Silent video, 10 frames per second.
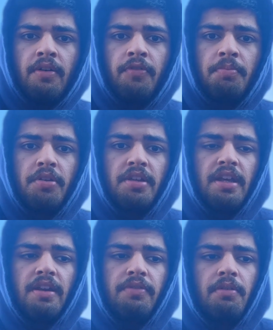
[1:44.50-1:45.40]
From looking
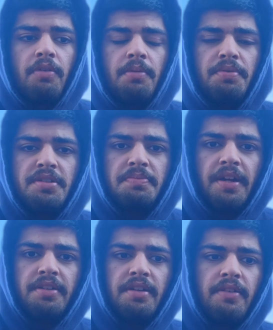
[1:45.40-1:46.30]
at it from one
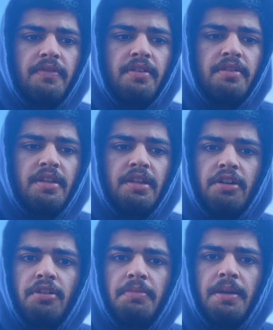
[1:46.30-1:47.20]
perspective, the
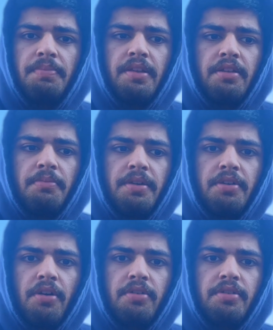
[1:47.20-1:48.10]
yellow might be a little bit
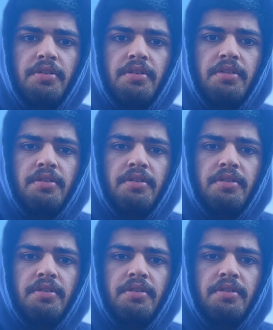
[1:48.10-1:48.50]
darker